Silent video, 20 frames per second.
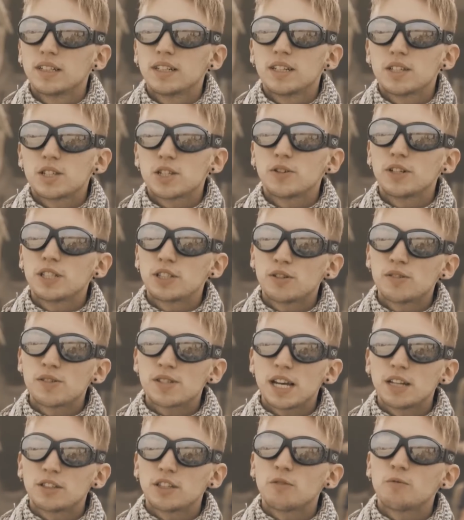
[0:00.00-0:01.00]
So it turns
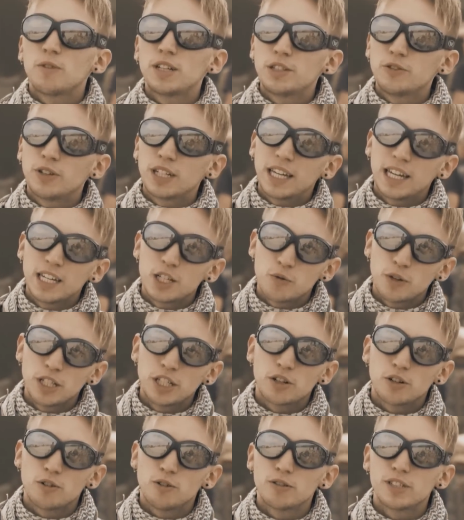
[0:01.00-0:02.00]
out that when you engage with
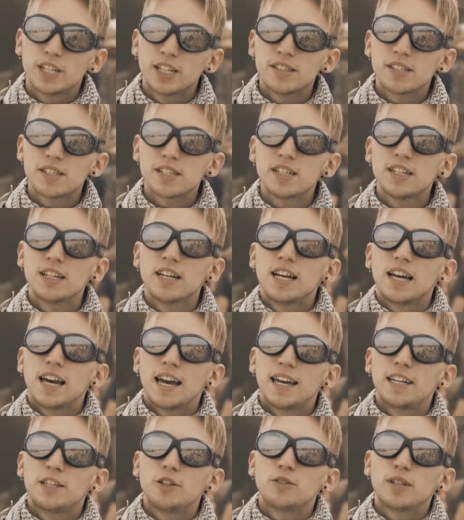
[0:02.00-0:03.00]
your audience
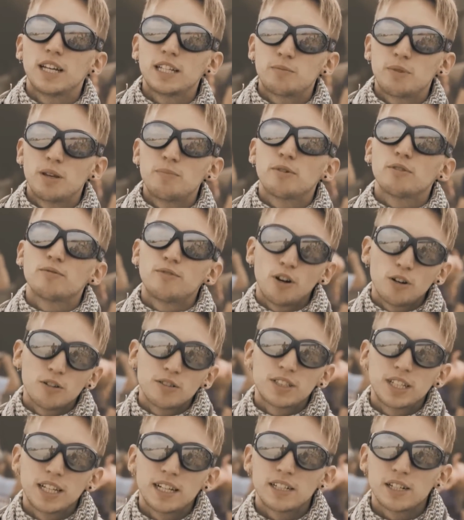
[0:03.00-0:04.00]
and you let people
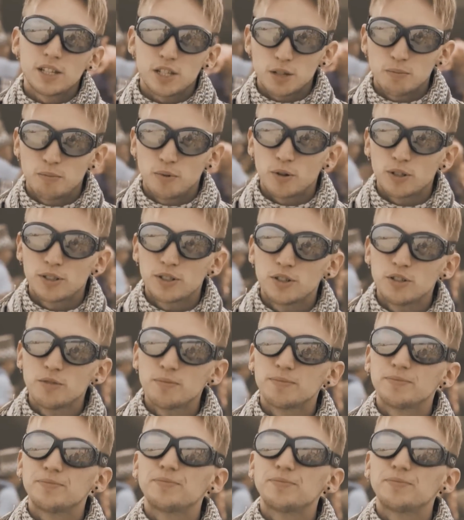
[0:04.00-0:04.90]
voluntarily support you,